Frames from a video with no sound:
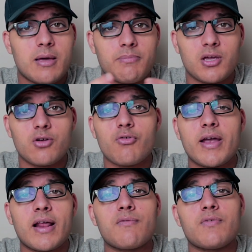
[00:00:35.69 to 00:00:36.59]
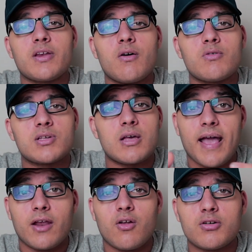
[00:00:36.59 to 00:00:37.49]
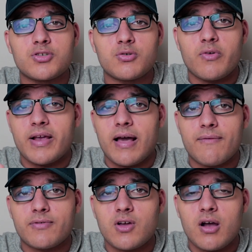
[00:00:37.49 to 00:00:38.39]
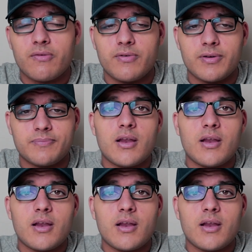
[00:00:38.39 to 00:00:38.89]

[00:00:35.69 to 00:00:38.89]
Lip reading: be great at videos, and also great at photography.